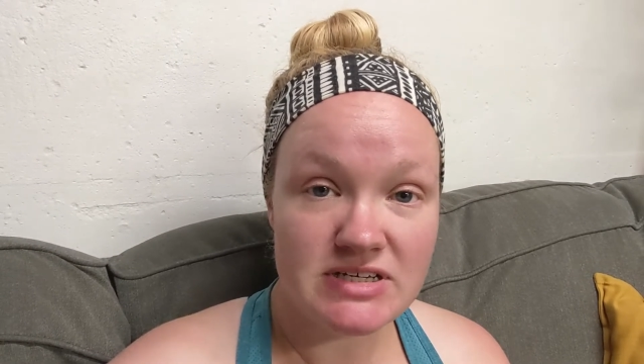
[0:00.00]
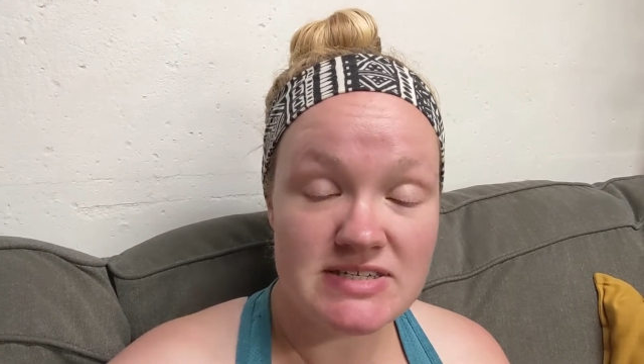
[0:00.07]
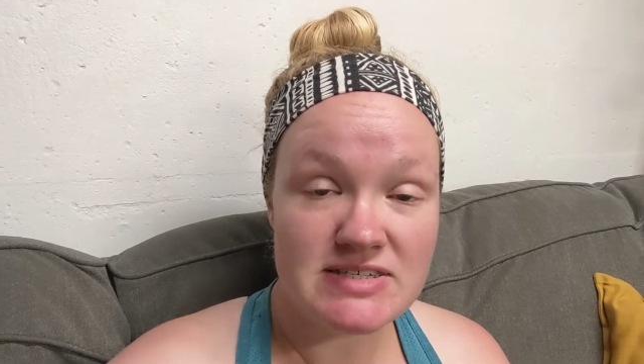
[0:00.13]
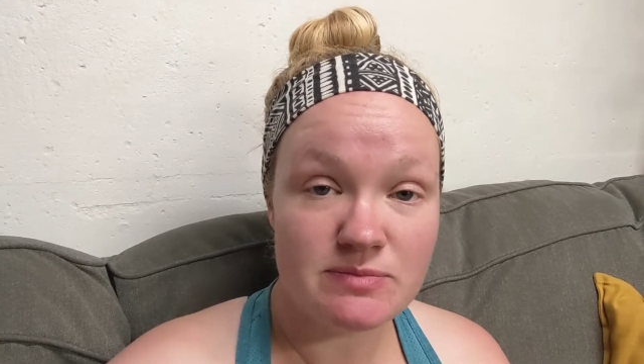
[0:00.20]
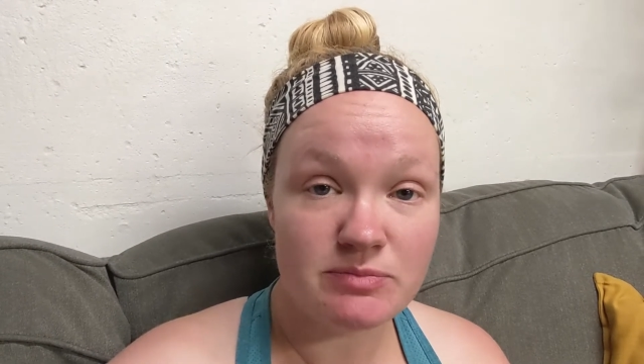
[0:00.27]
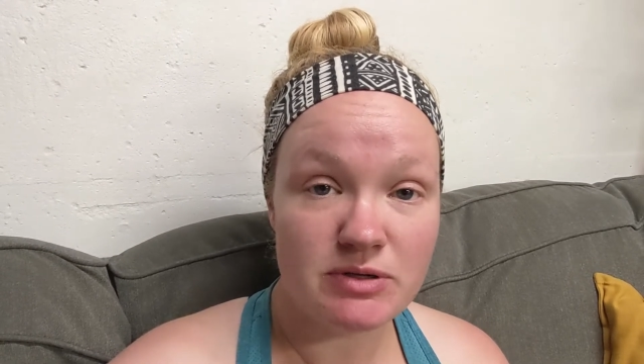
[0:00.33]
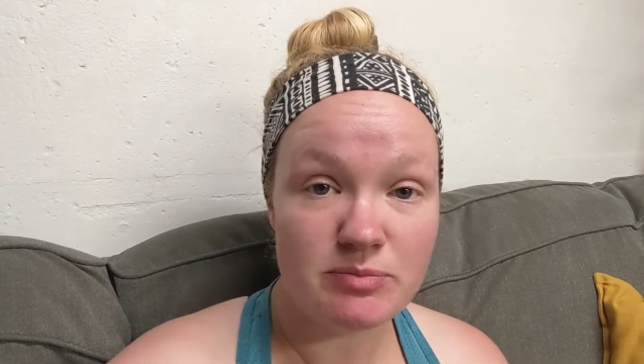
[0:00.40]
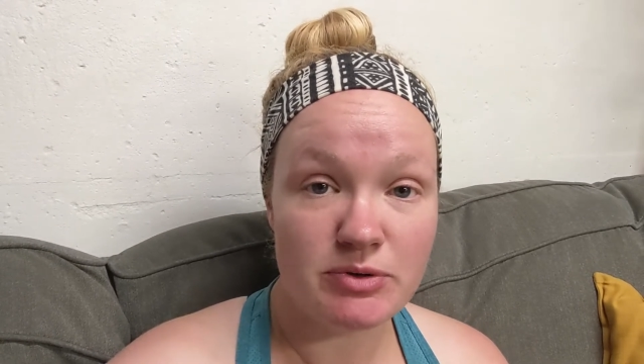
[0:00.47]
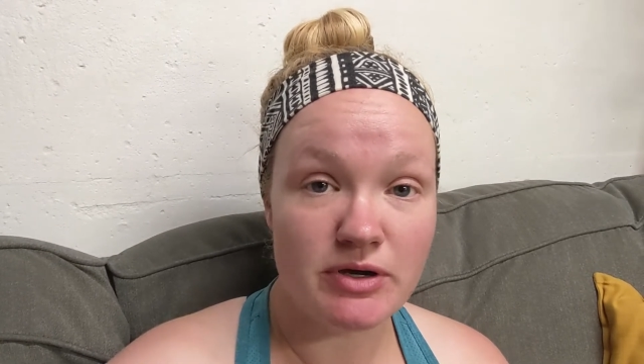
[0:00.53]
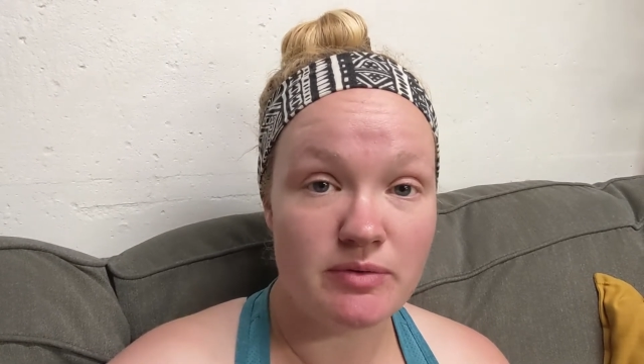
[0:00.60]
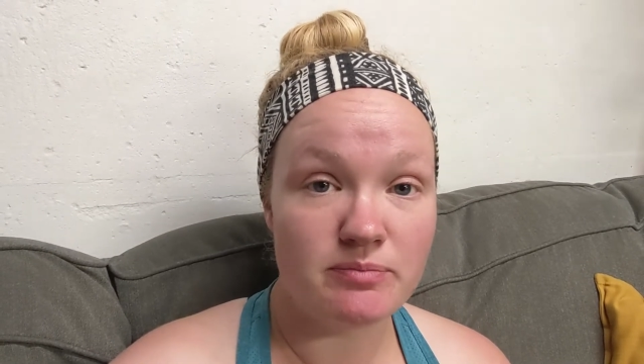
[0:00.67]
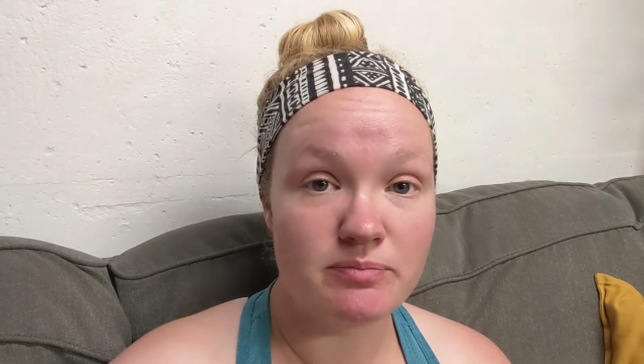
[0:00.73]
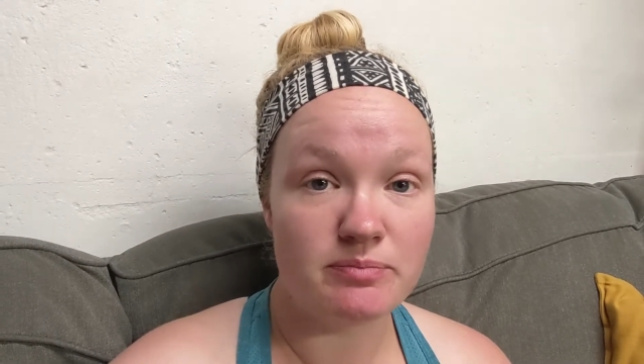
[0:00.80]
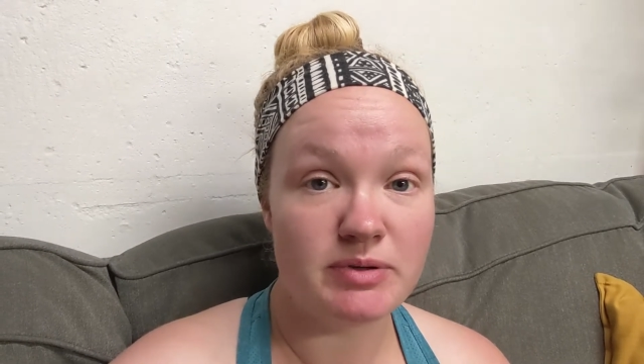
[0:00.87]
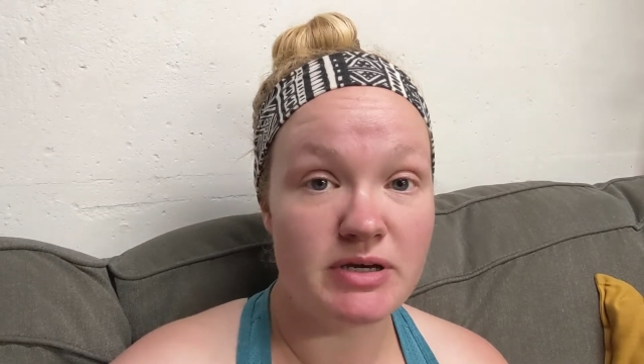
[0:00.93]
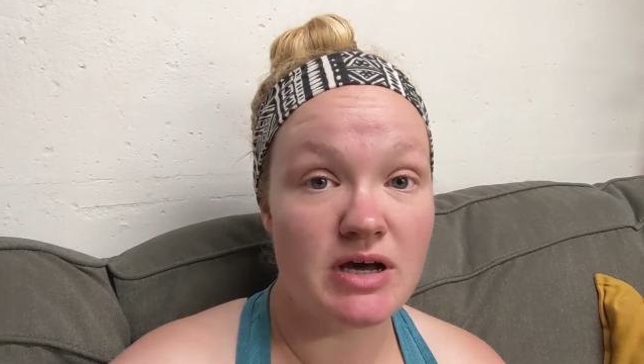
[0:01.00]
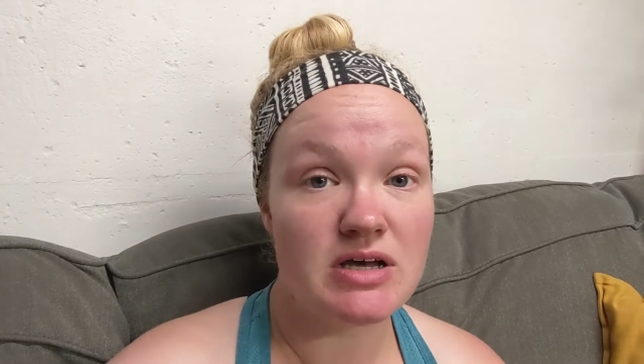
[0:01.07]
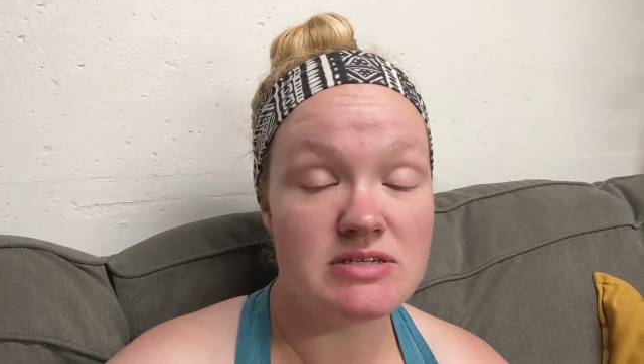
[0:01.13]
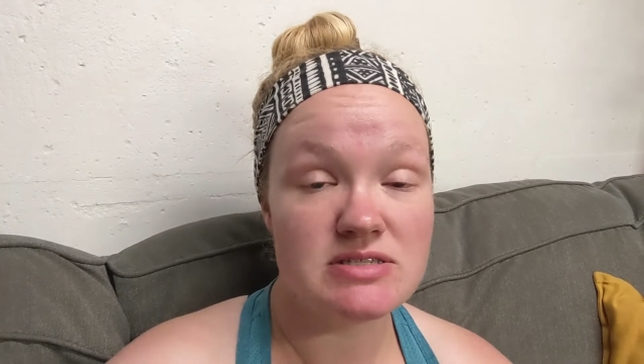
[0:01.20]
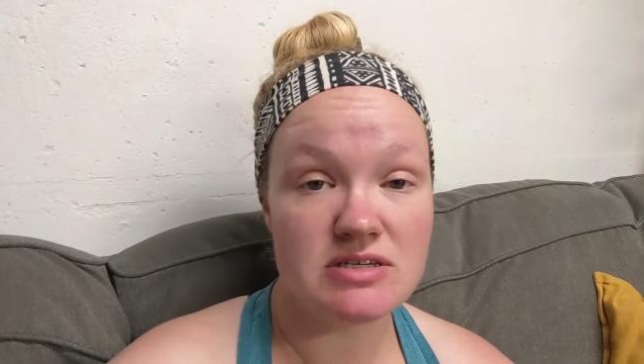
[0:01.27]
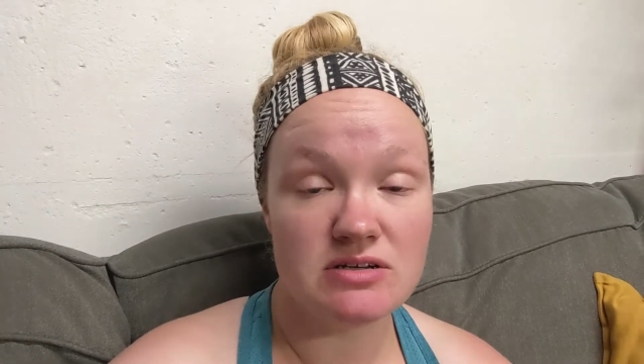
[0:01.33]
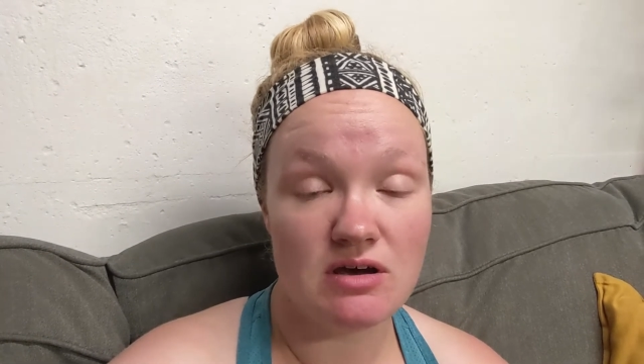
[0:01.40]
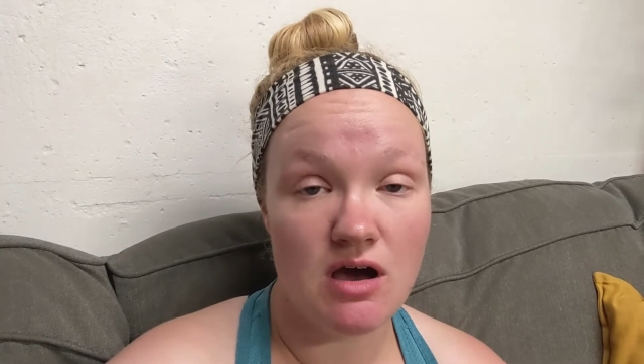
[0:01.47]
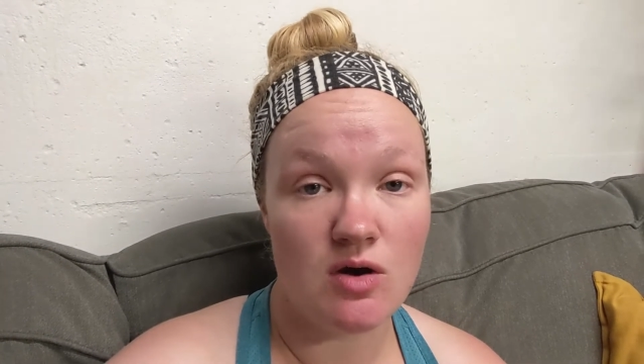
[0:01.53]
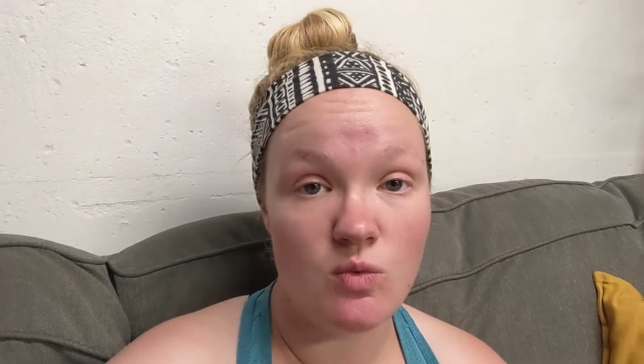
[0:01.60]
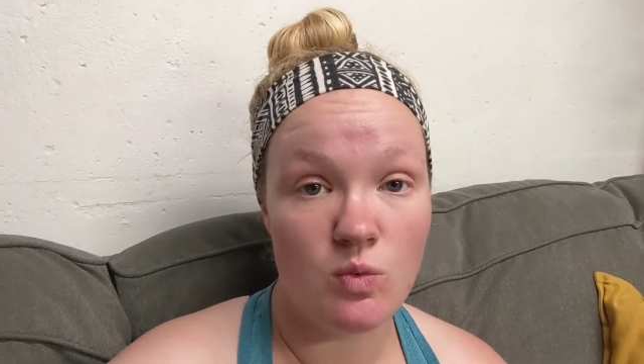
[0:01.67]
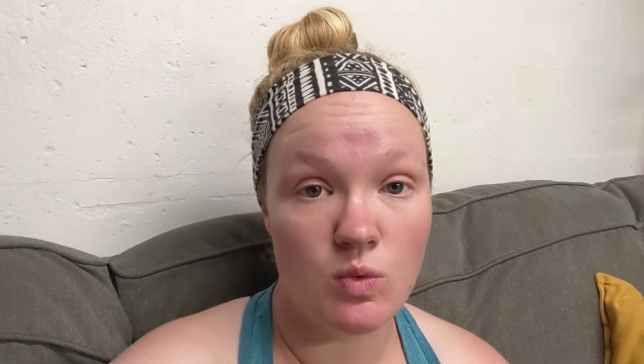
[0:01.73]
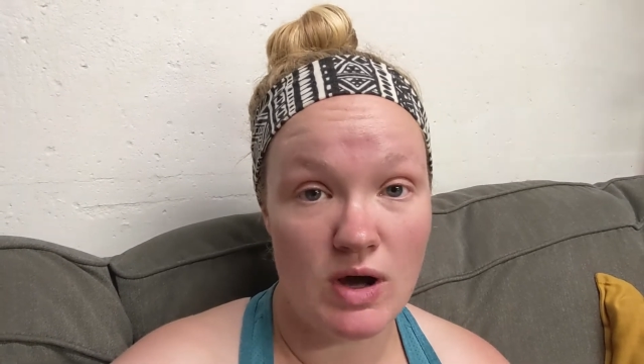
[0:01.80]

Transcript: simply put, because the dog